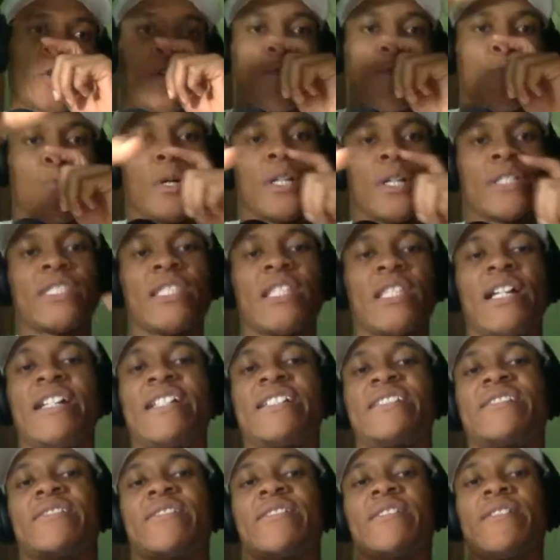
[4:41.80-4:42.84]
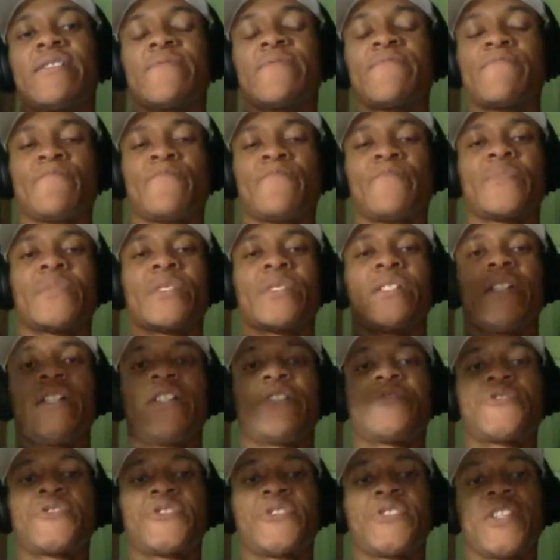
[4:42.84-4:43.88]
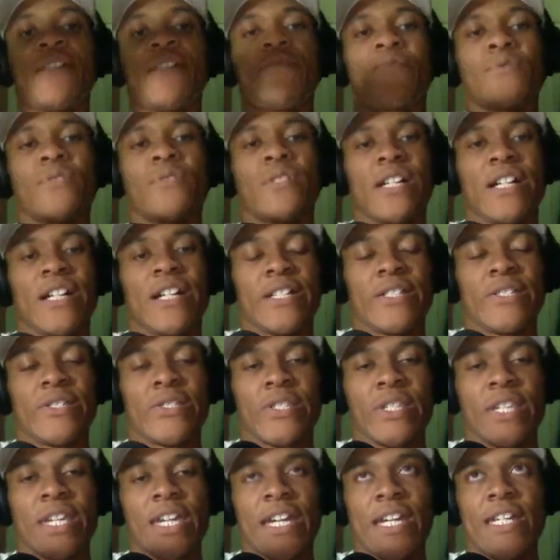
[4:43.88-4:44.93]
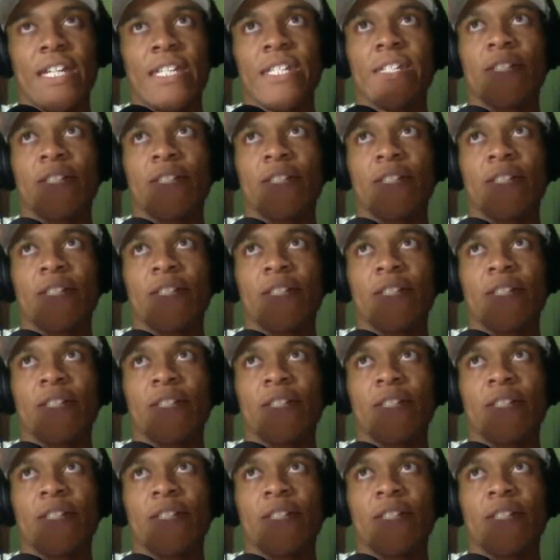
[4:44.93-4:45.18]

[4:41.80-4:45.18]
a one line thing; it's several lines, and